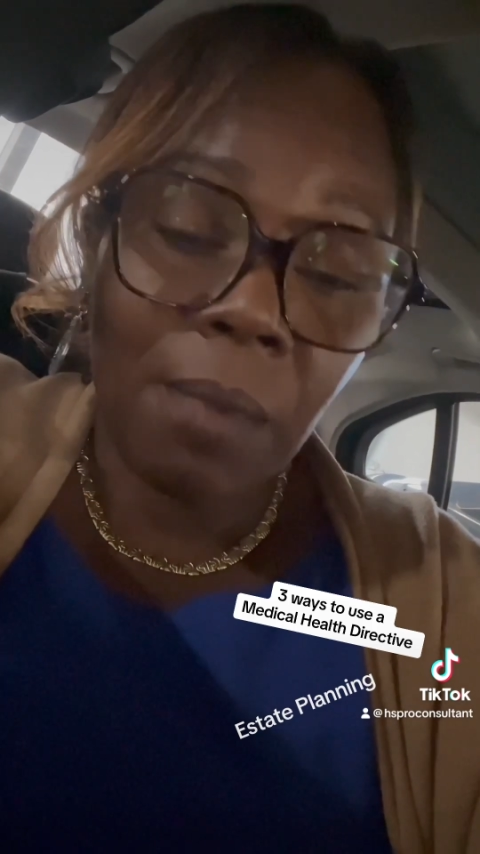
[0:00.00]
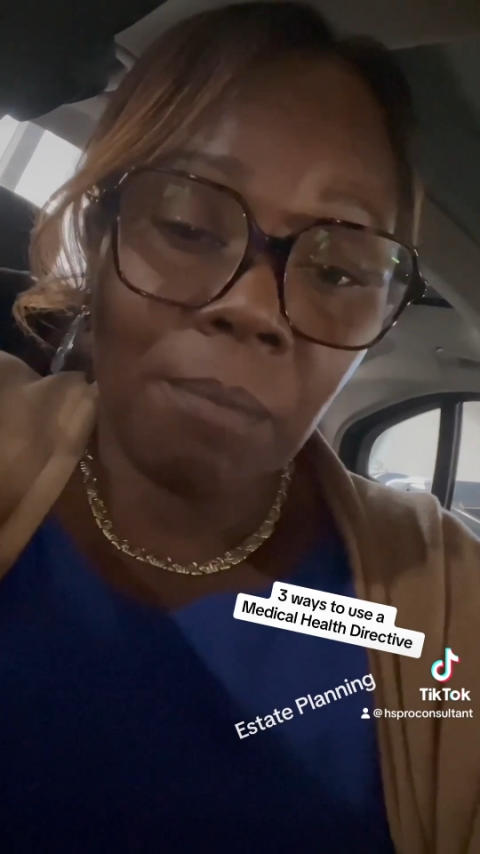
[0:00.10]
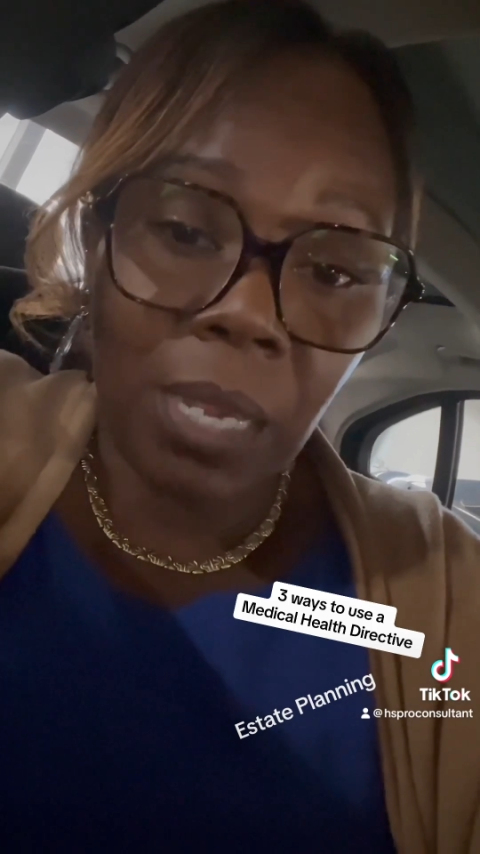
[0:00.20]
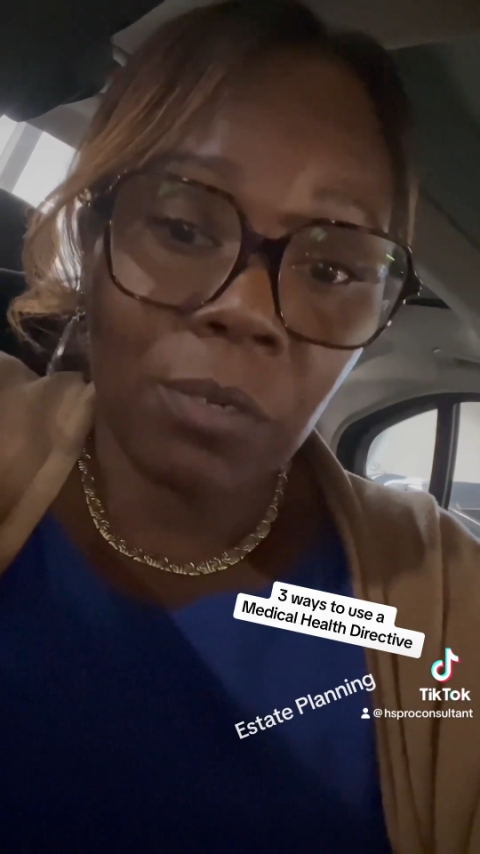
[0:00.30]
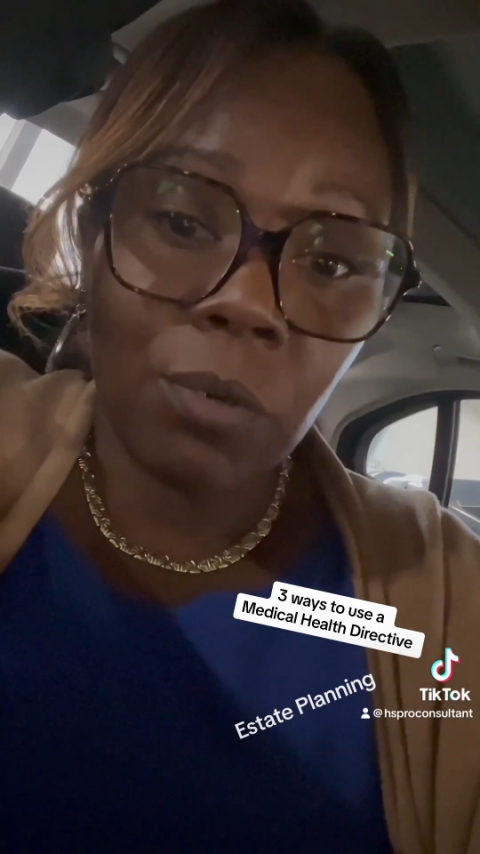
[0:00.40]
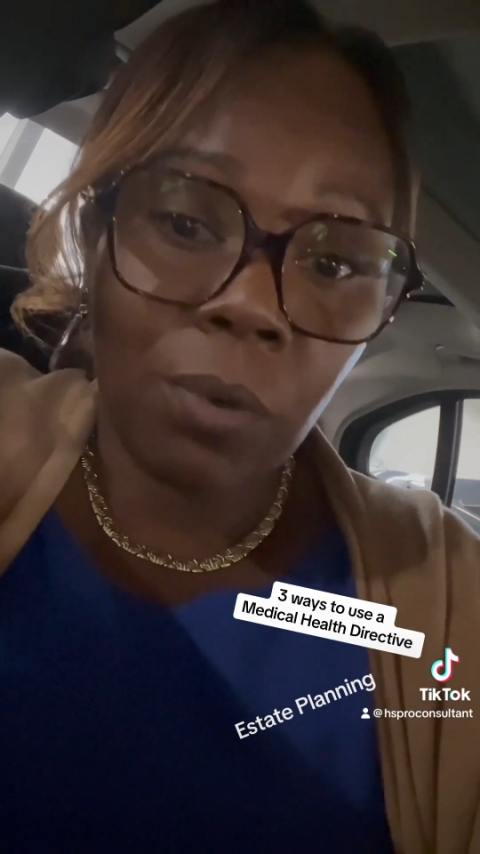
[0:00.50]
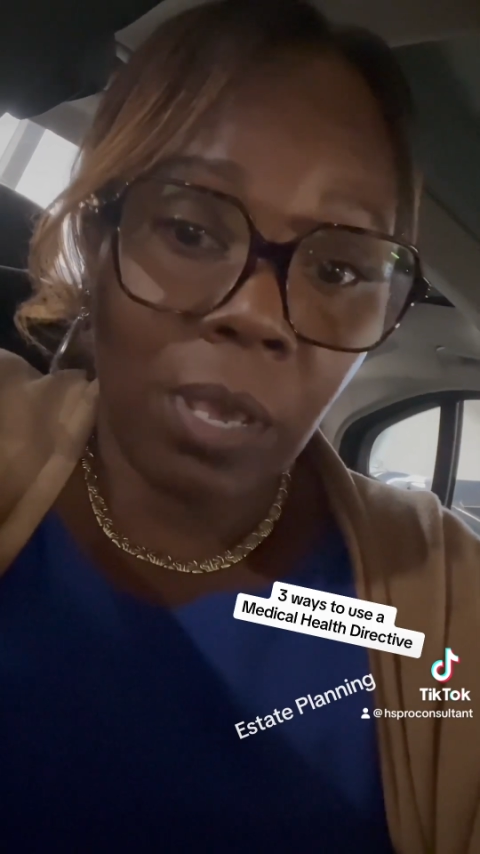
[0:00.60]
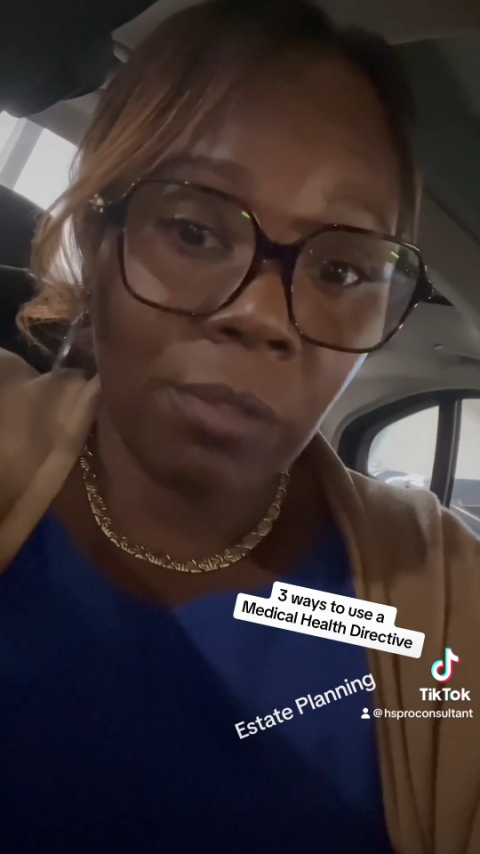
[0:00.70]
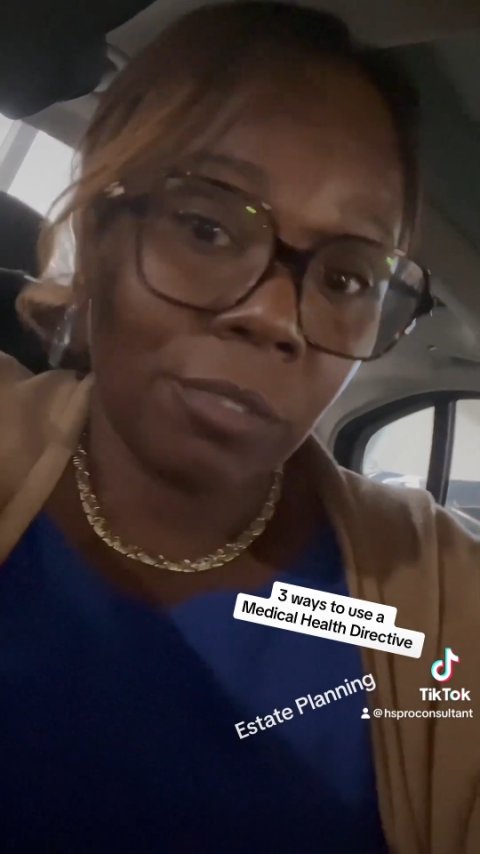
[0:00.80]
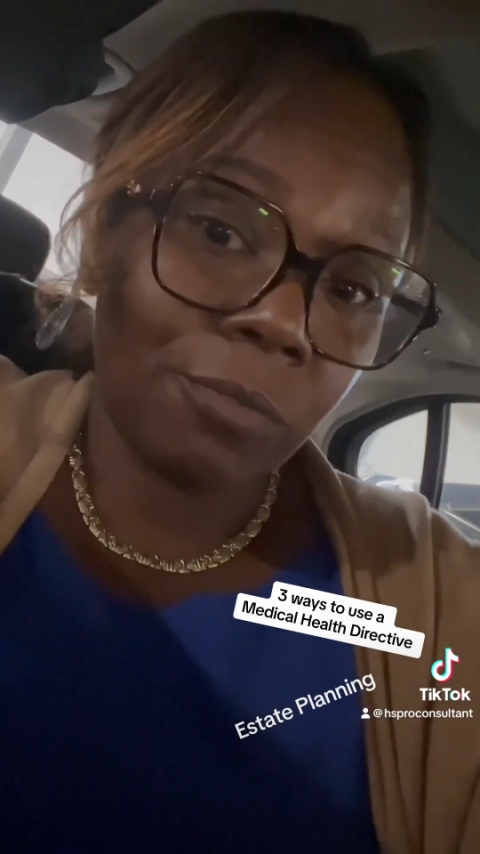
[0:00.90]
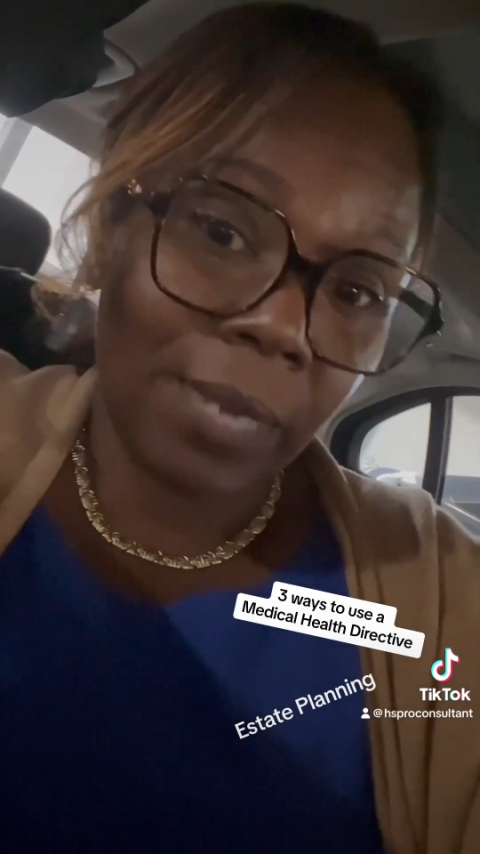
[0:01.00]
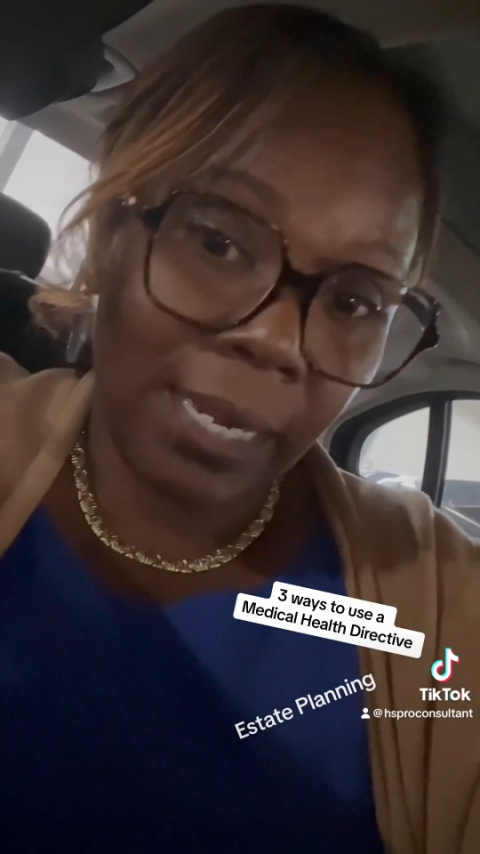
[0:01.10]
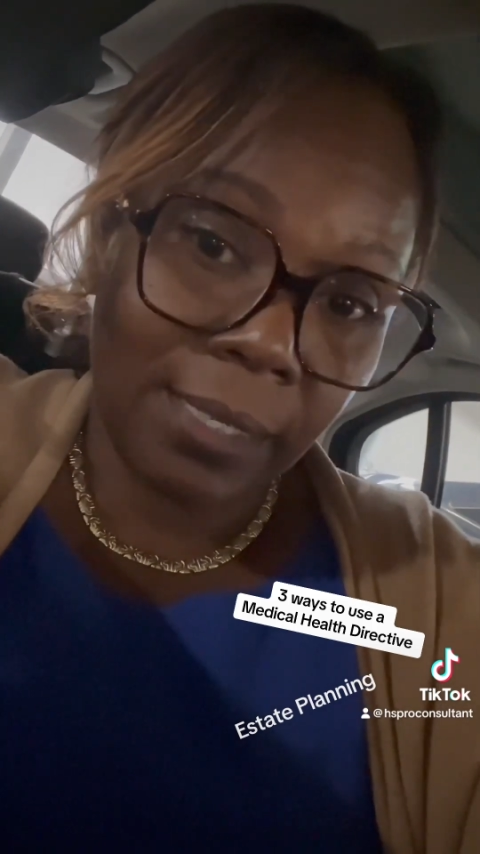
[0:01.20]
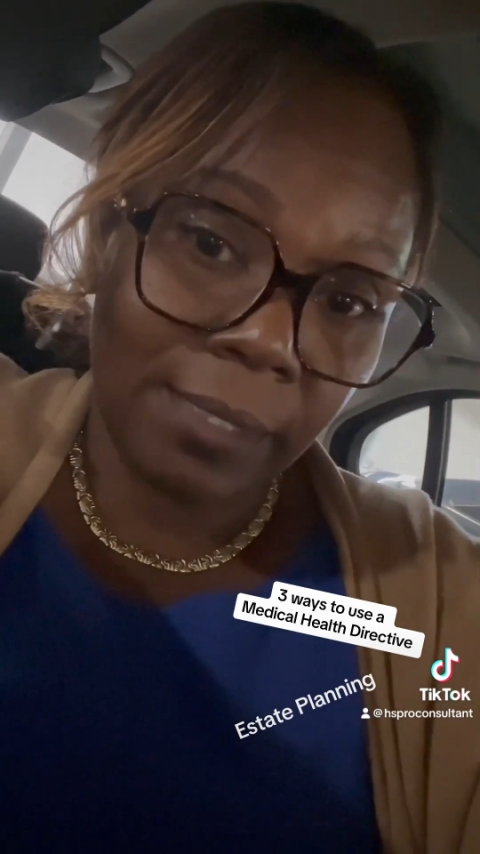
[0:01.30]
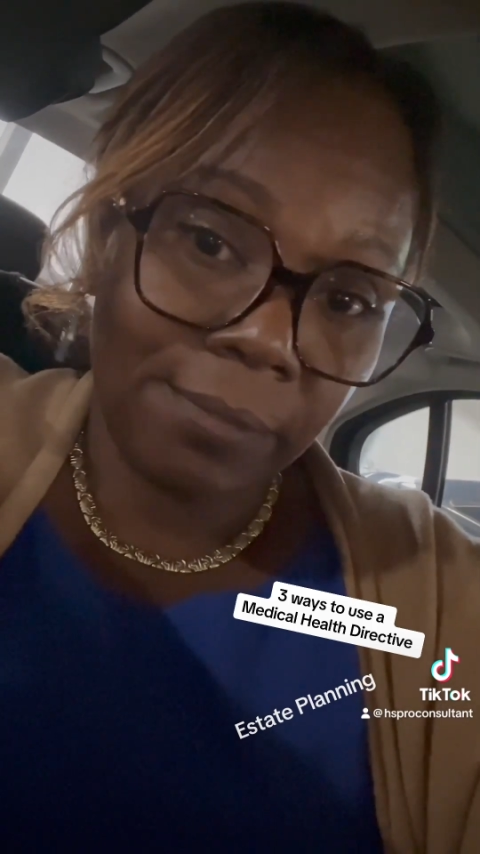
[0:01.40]
medical health
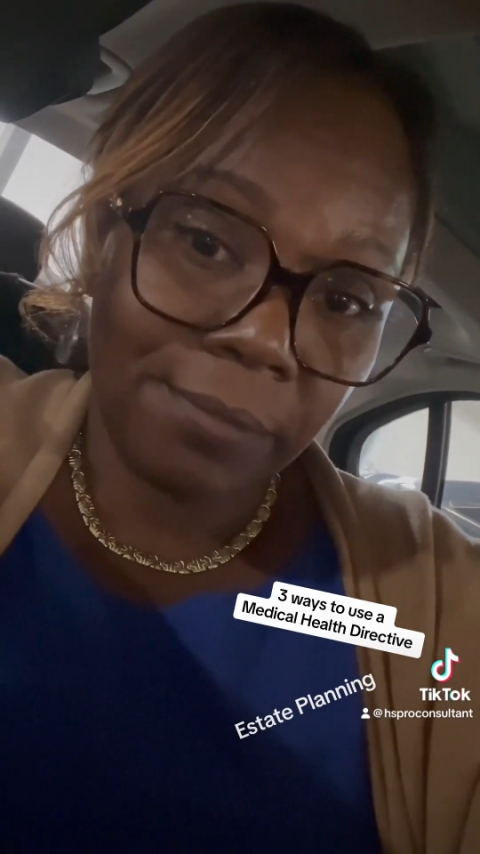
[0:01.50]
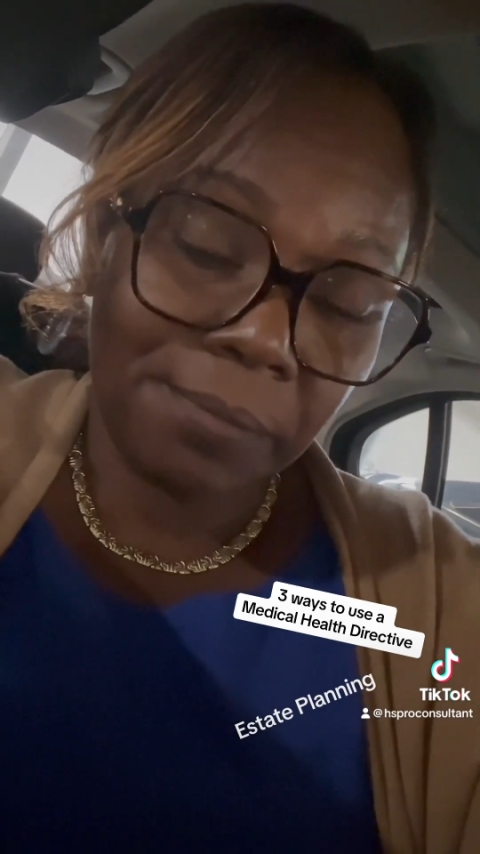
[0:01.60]
directive.